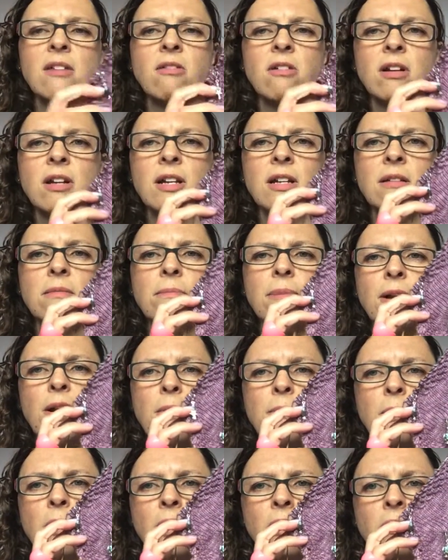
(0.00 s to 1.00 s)
on it, but
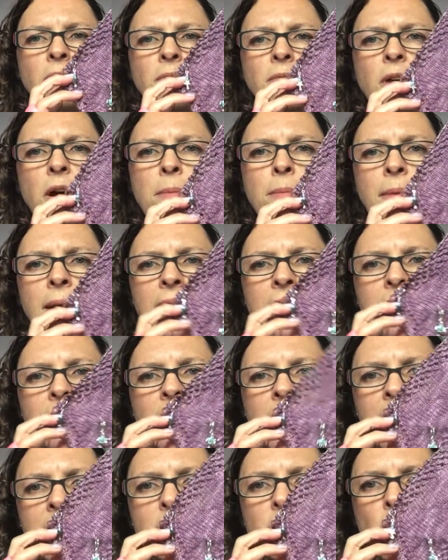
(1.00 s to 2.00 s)
I'm
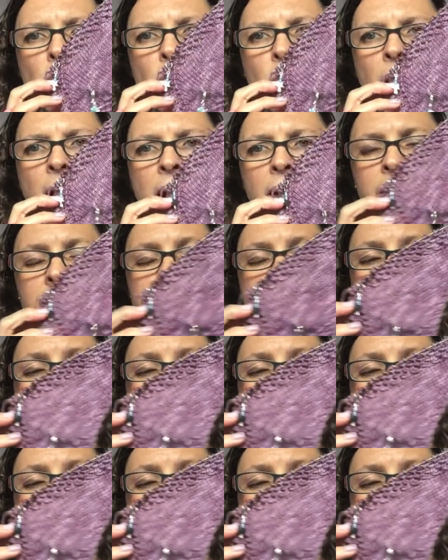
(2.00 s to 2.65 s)
in no hurry